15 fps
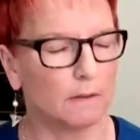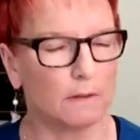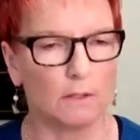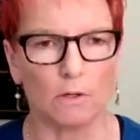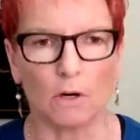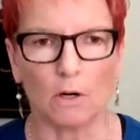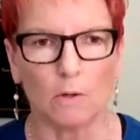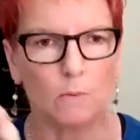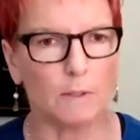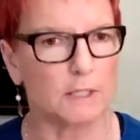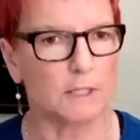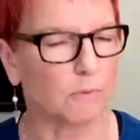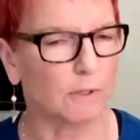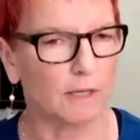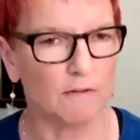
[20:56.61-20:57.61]
They're
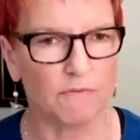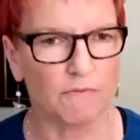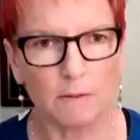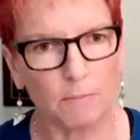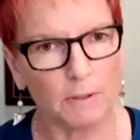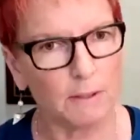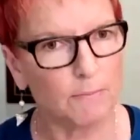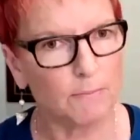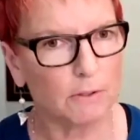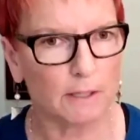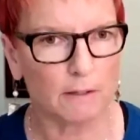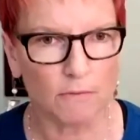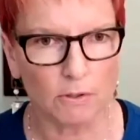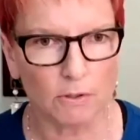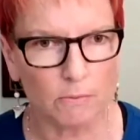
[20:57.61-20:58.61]
always right fit people
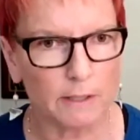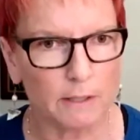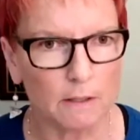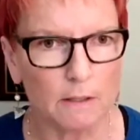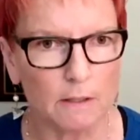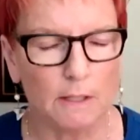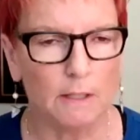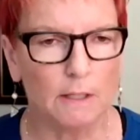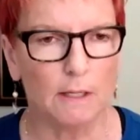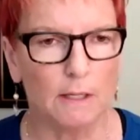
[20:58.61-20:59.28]
everywhere.